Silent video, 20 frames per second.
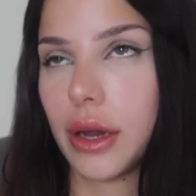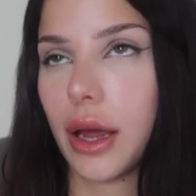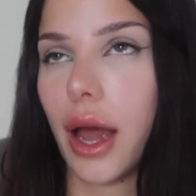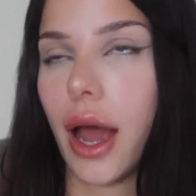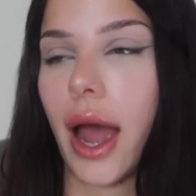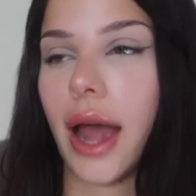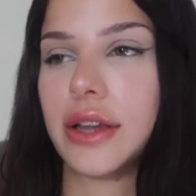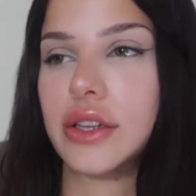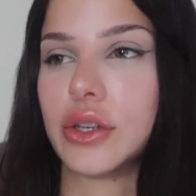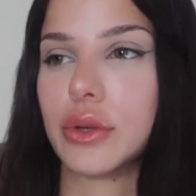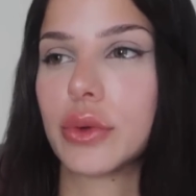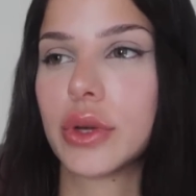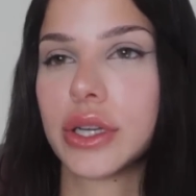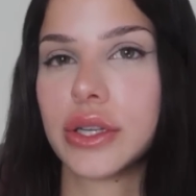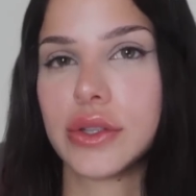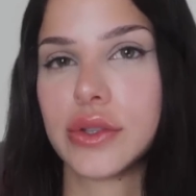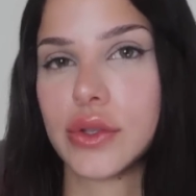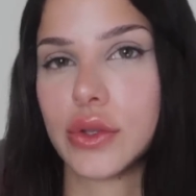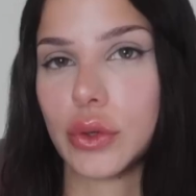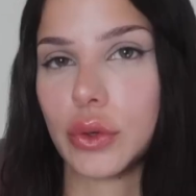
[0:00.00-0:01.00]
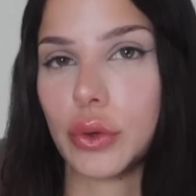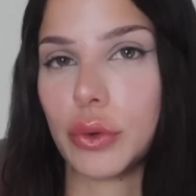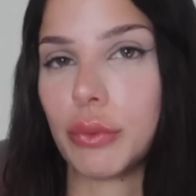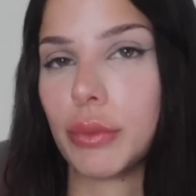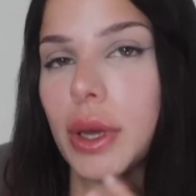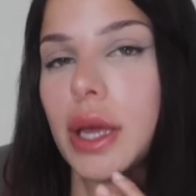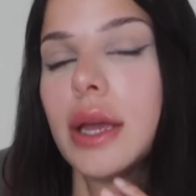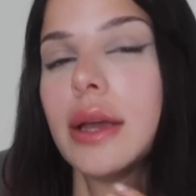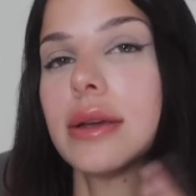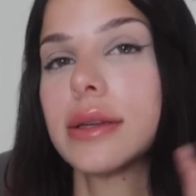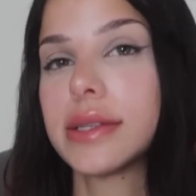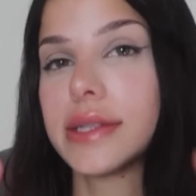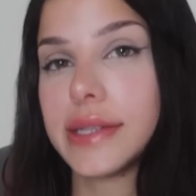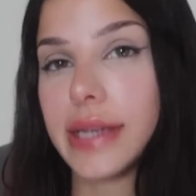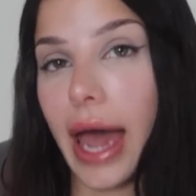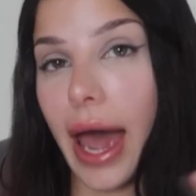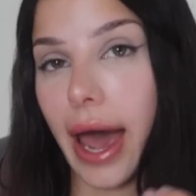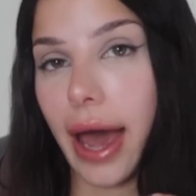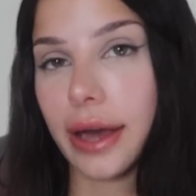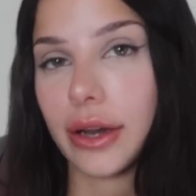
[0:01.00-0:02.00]
I do consume
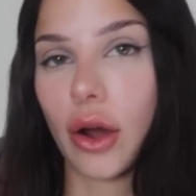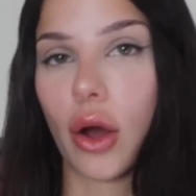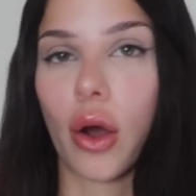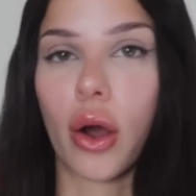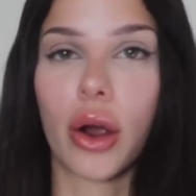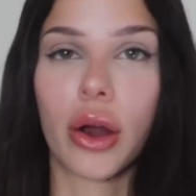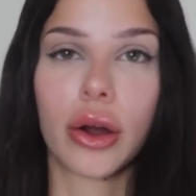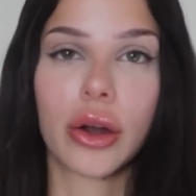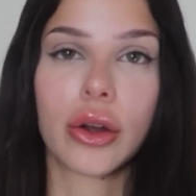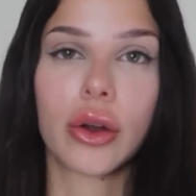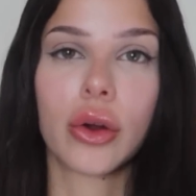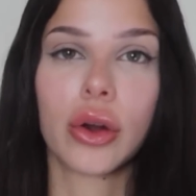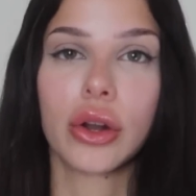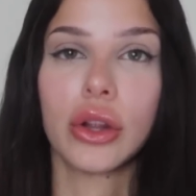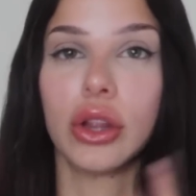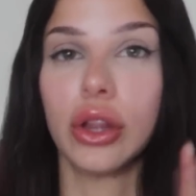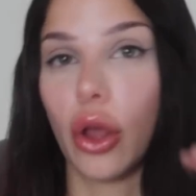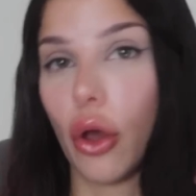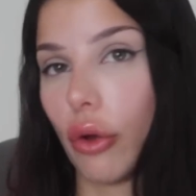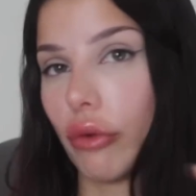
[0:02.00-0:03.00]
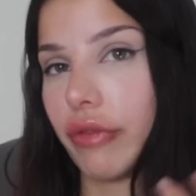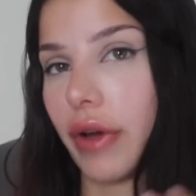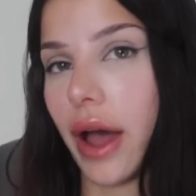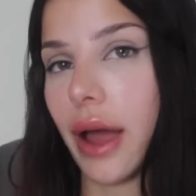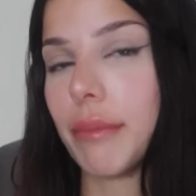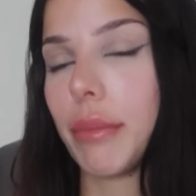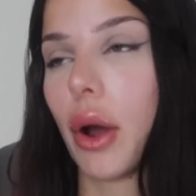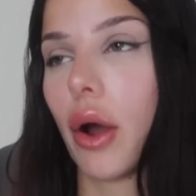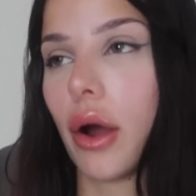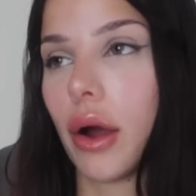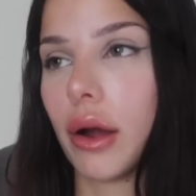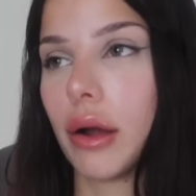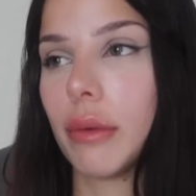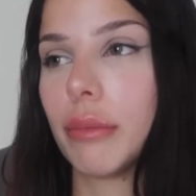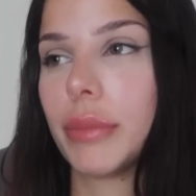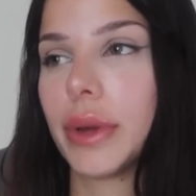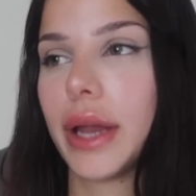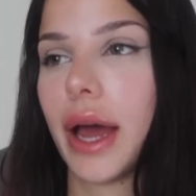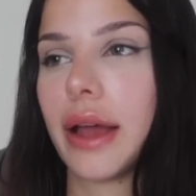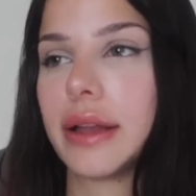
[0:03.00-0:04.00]
sad art or low vibe art,
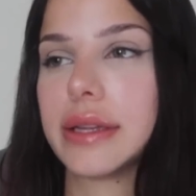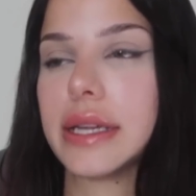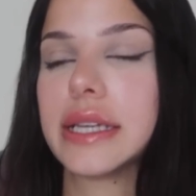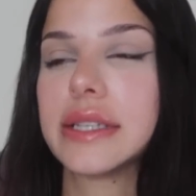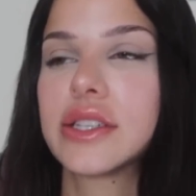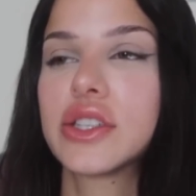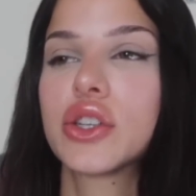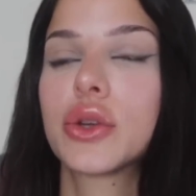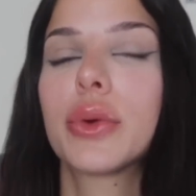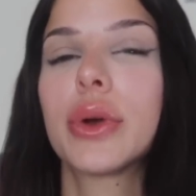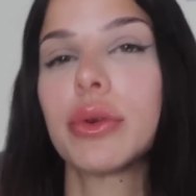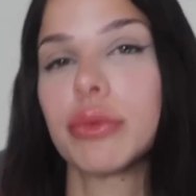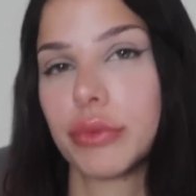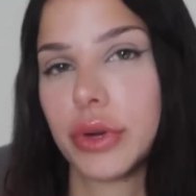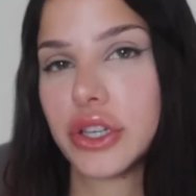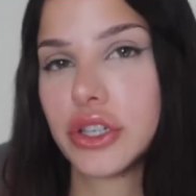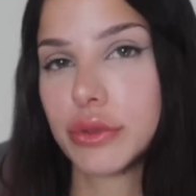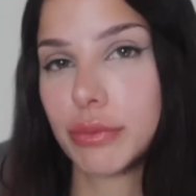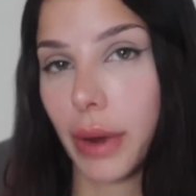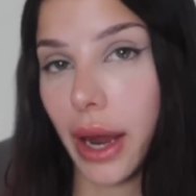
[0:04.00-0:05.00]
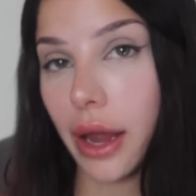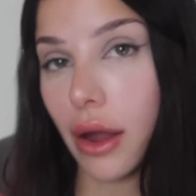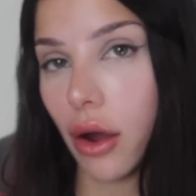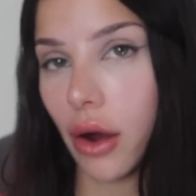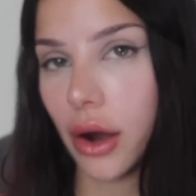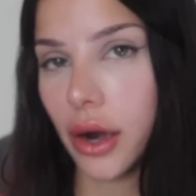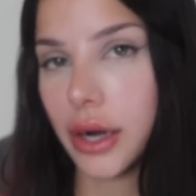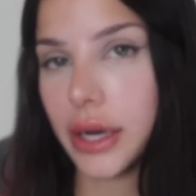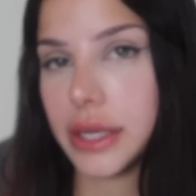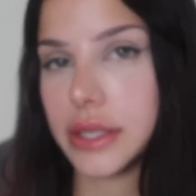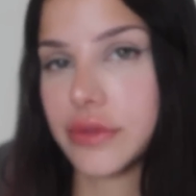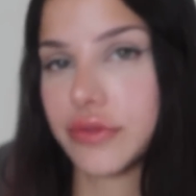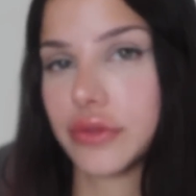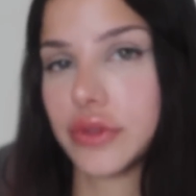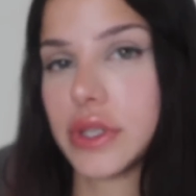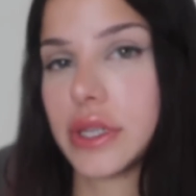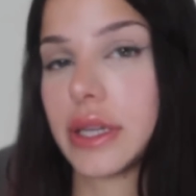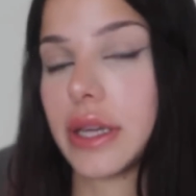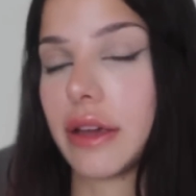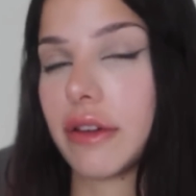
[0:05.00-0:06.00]
but it's to enrich my art. It's
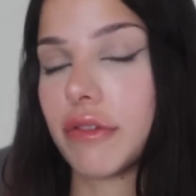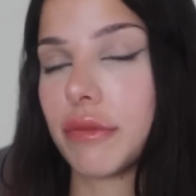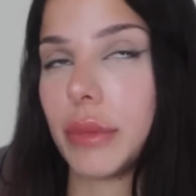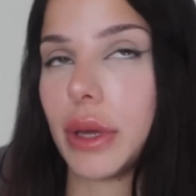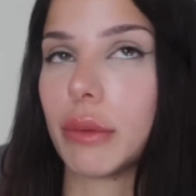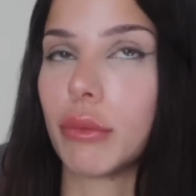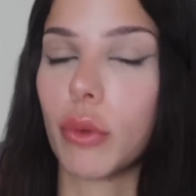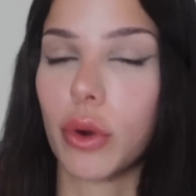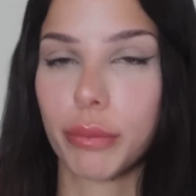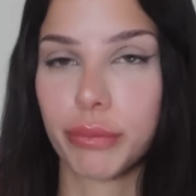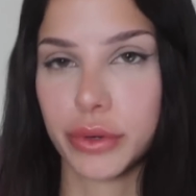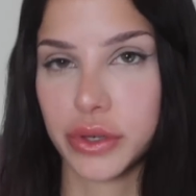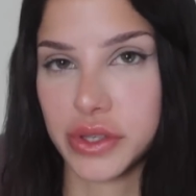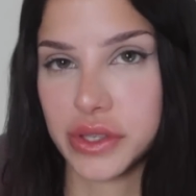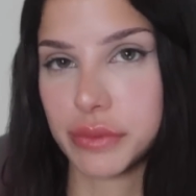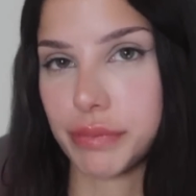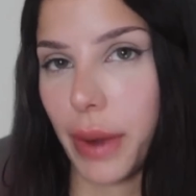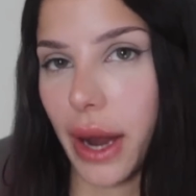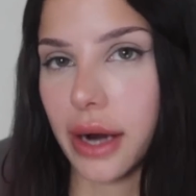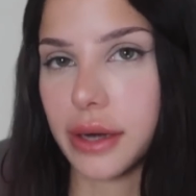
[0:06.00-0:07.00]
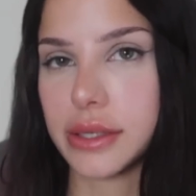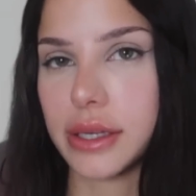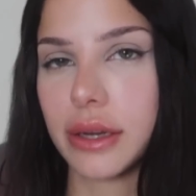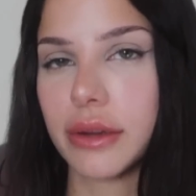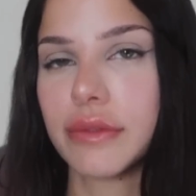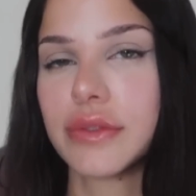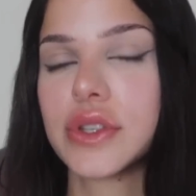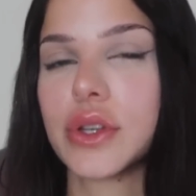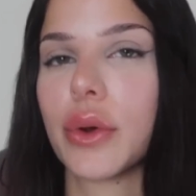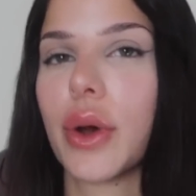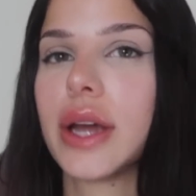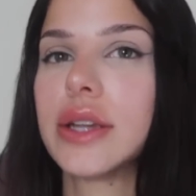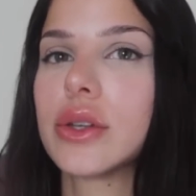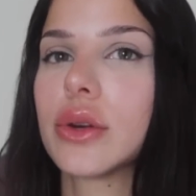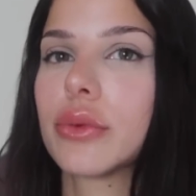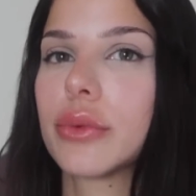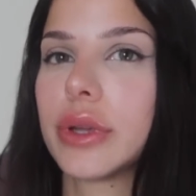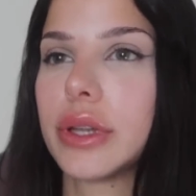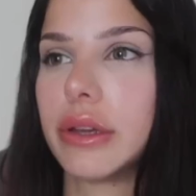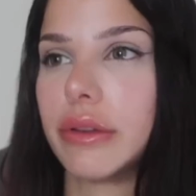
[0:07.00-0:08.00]
to give me more perspective, so I
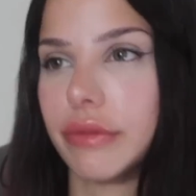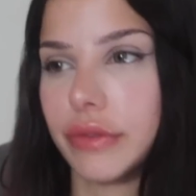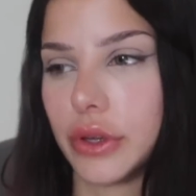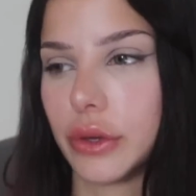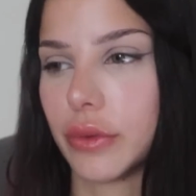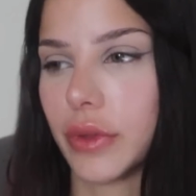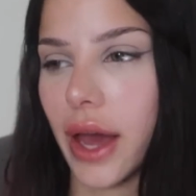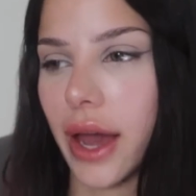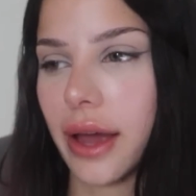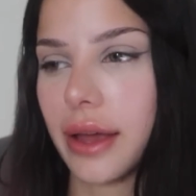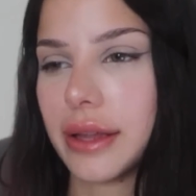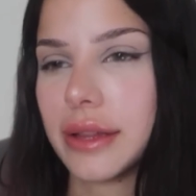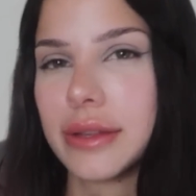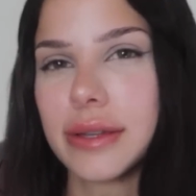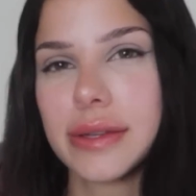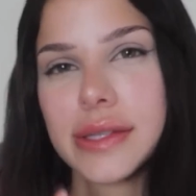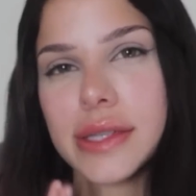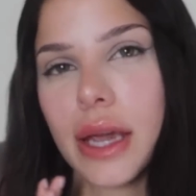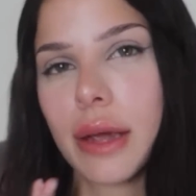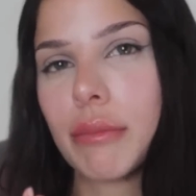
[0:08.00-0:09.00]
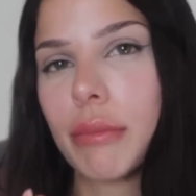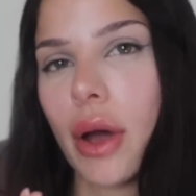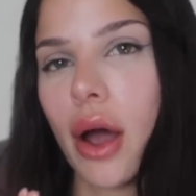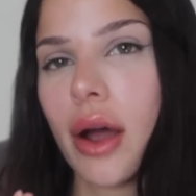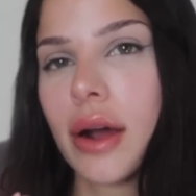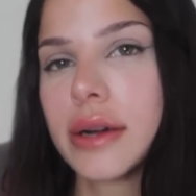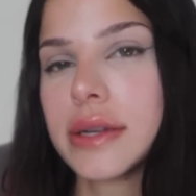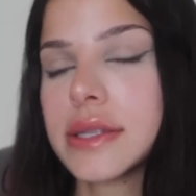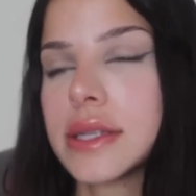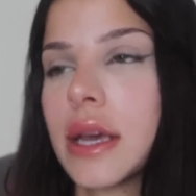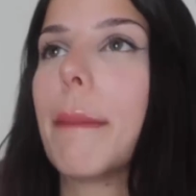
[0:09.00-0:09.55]
don't really view that in the same box.